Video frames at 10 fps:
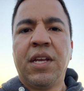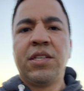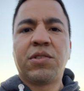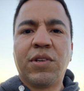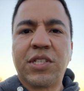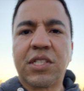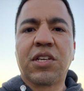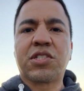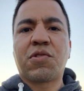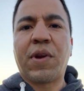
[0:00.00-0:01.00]
So it just
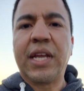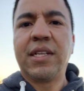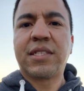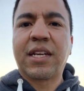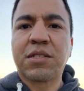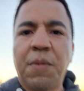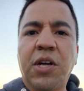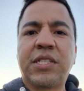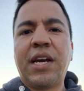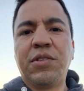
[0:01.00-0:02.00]
looks great. It's like
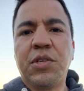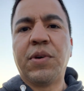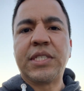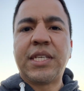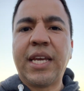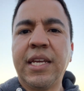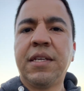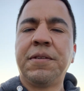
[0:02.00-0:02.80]
small town USA.